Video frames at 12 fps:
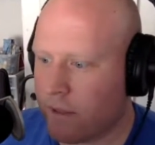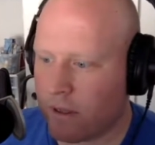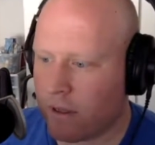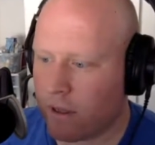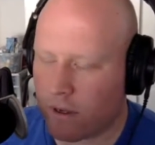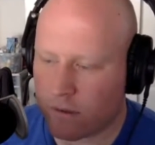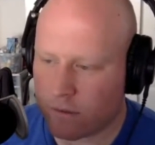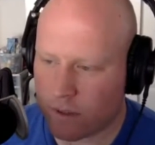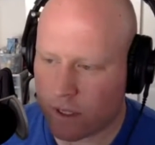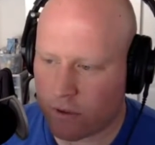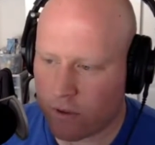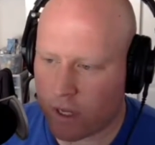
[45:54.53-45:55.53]
you know,
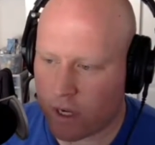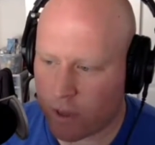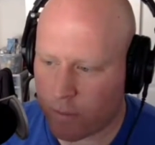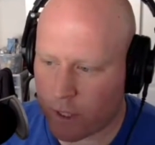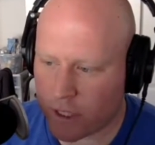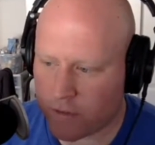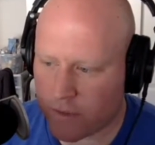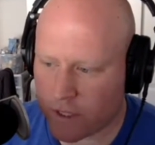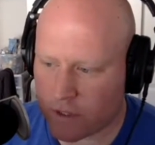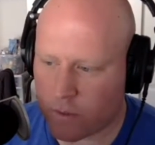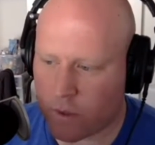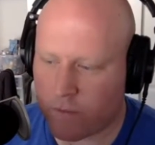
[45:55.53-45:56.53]
it created a bunch of
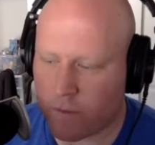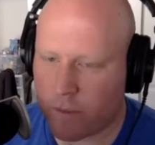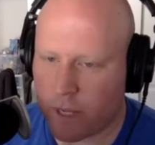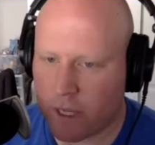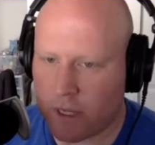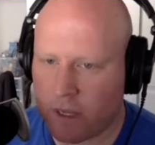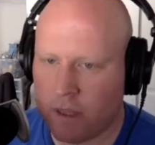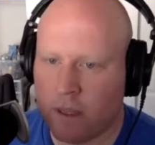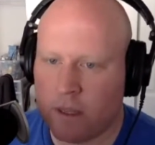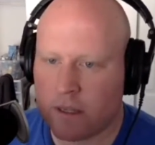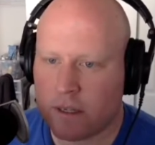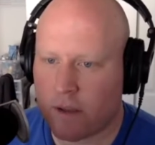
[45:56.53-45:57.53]
extra work for me
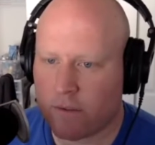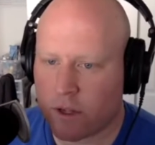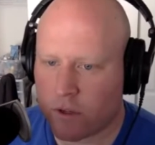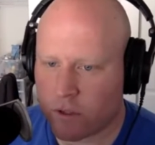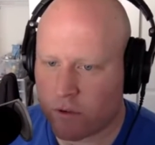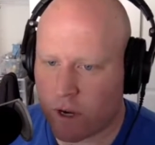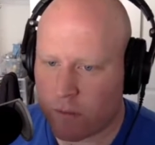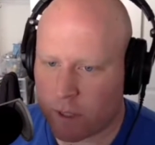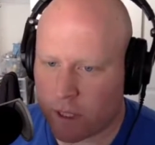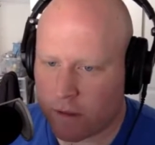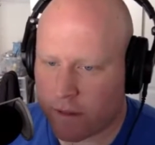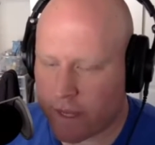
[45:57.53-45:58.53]
to have to go
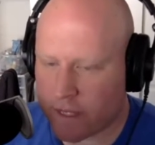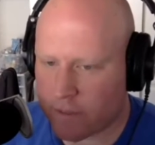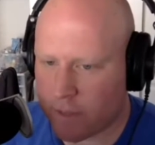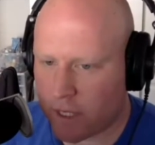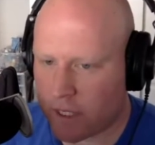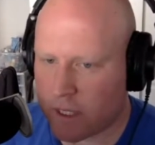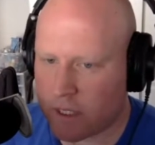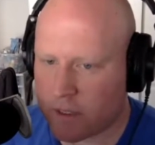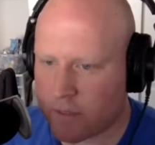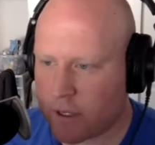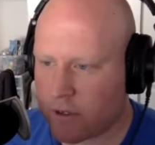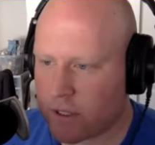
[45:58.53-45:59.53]
scramble at the last minute to get
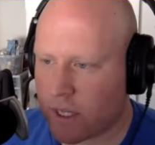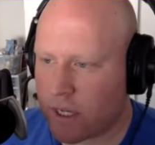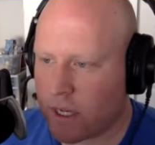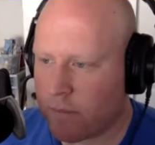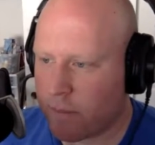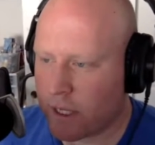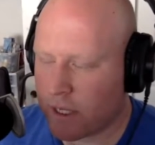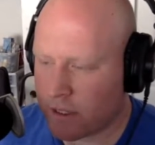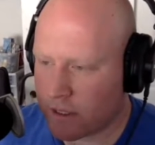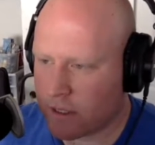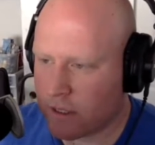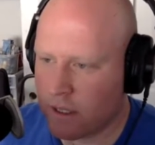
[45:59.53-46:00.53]
speakers lined up
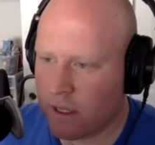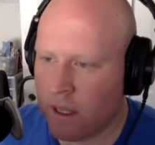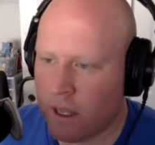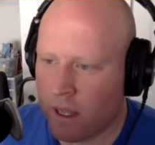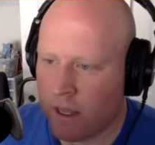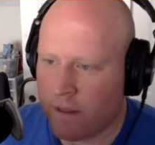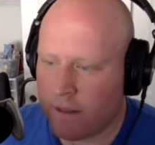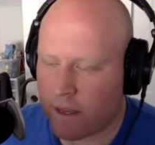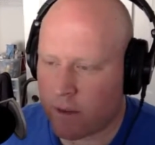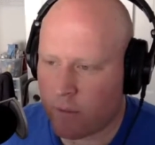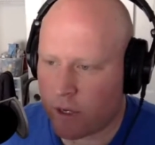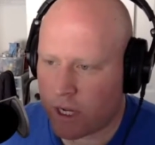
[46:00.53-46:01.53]
because
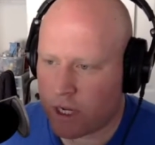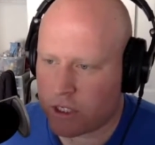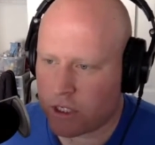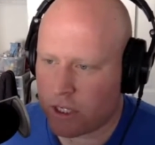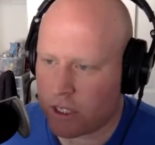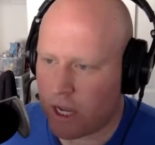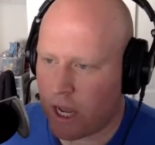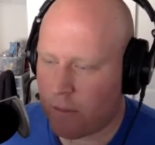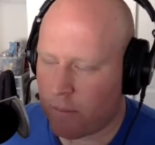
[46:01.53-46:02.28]
that communication didn't